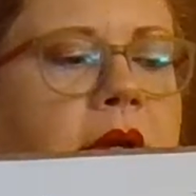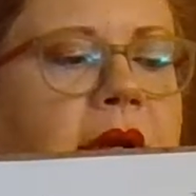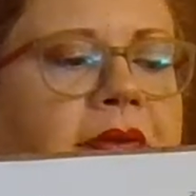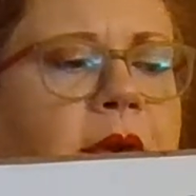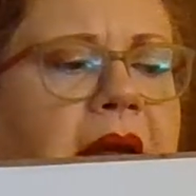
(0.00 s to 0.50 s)

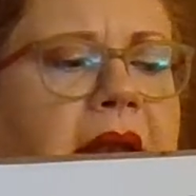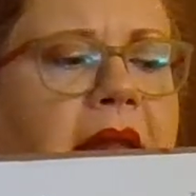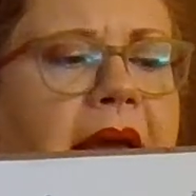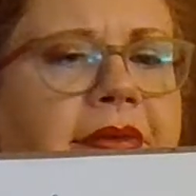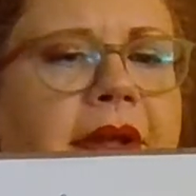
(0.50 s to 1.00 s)
If you had
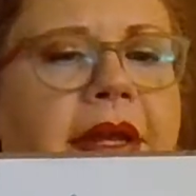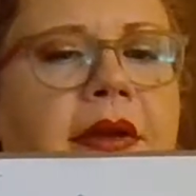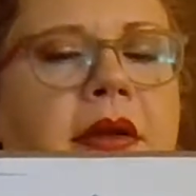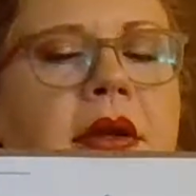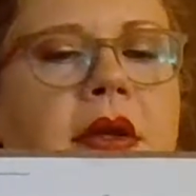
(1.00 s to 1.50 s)

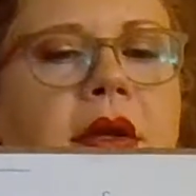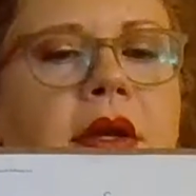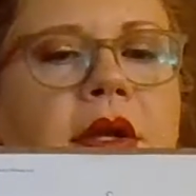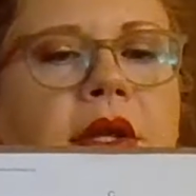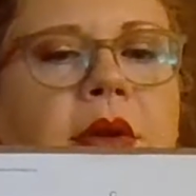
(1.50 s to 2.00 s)
11,
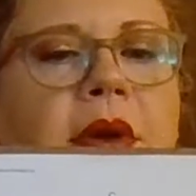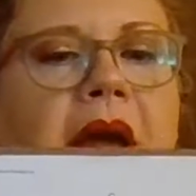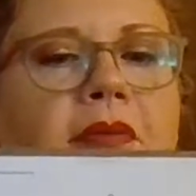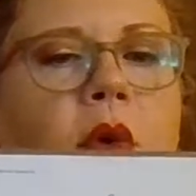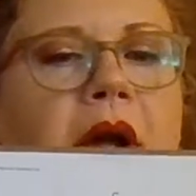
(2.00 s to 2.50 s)
you would
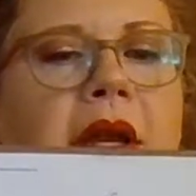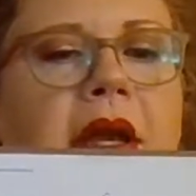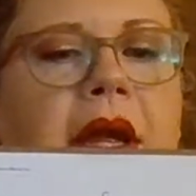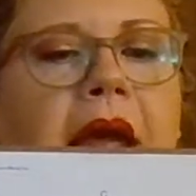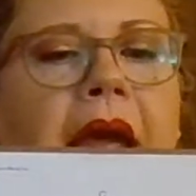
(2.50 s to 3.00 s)
have
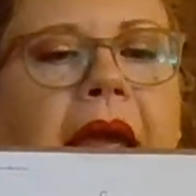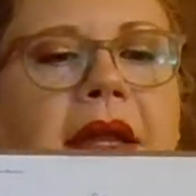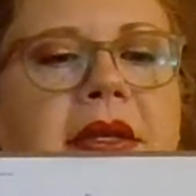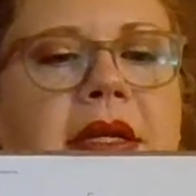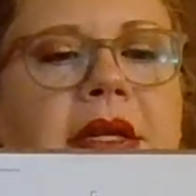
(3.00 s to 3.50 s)
1,
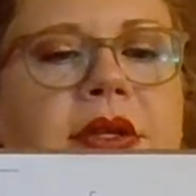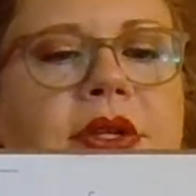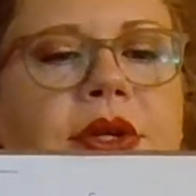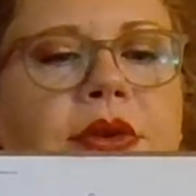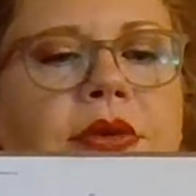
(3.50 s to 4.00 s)
8, and
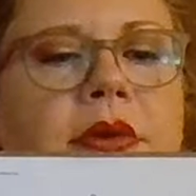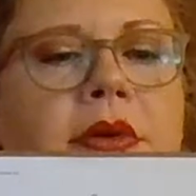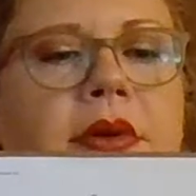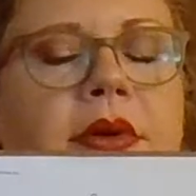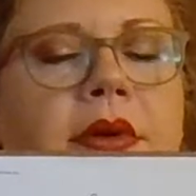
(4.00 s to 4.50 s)
2.
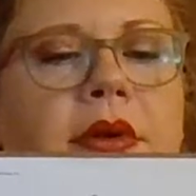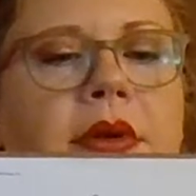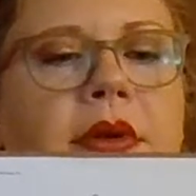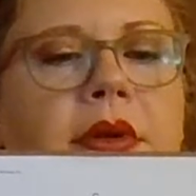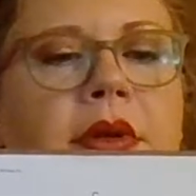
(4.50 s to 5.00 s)

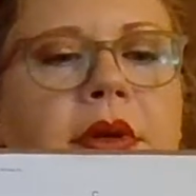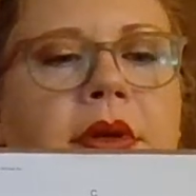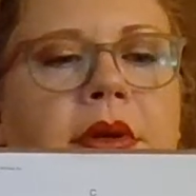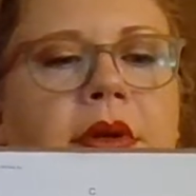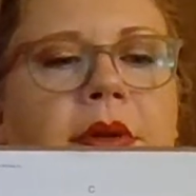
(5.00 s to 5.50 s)

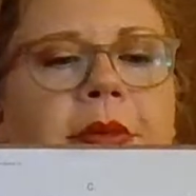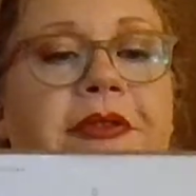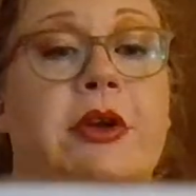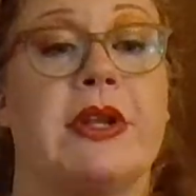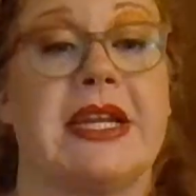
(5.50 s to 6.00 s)
But if
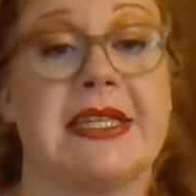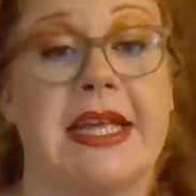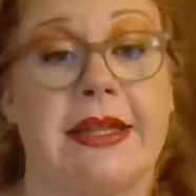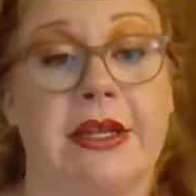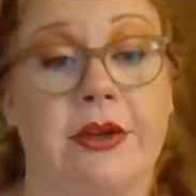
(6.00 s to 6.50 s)
you only had
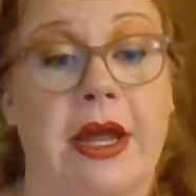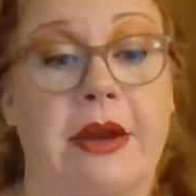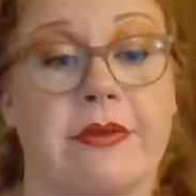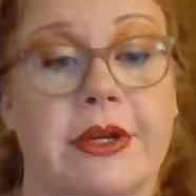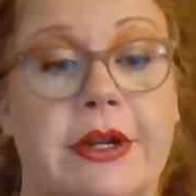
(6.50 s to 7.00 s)
10, then you got
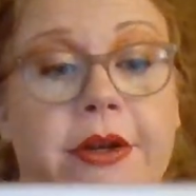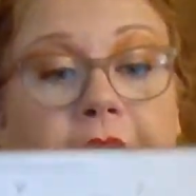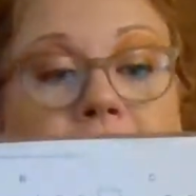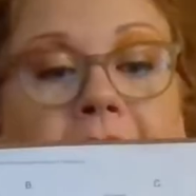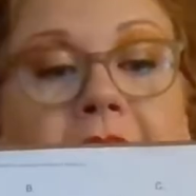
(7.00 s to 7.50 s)
over here and
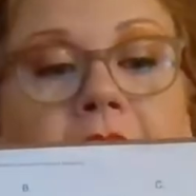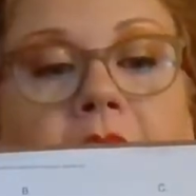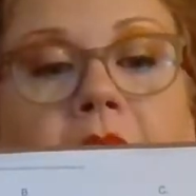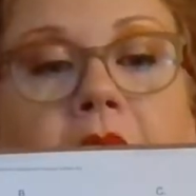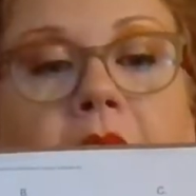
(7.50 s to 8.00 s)
you were like,
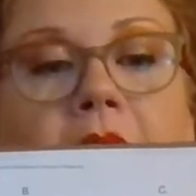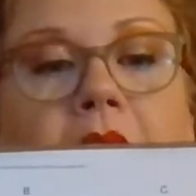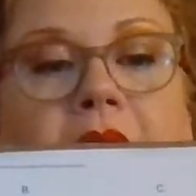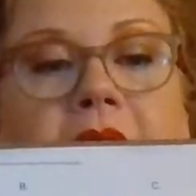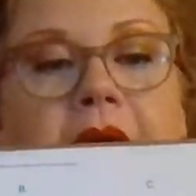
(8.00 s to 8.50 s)
oh no, I don't
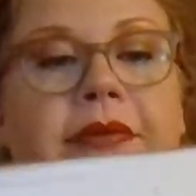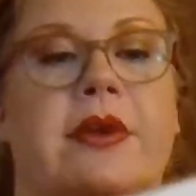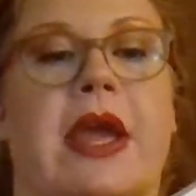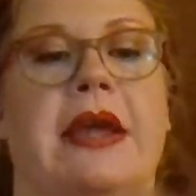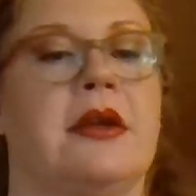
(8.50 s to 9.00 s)
have enough.
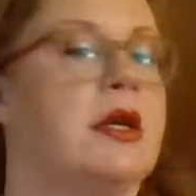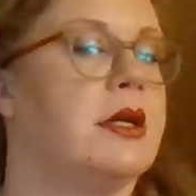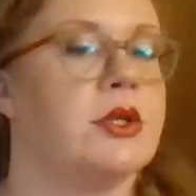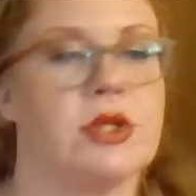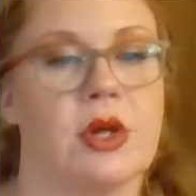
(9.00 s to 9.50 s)
Okay,
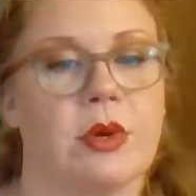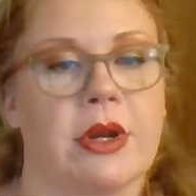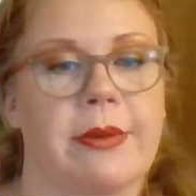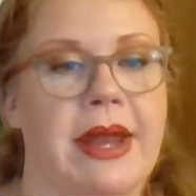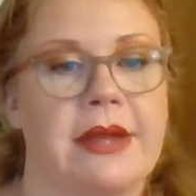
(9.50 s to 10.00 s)
don't worry
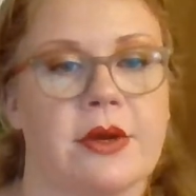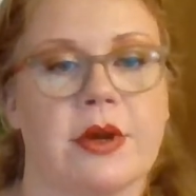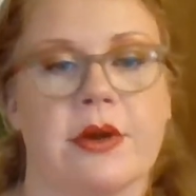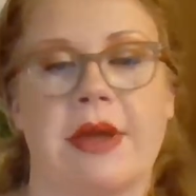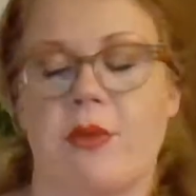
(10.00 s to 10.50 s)
about it. Don't
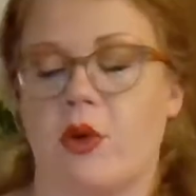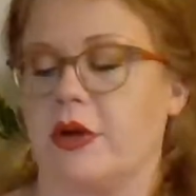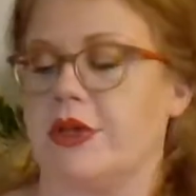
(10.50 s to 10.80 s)
go get more.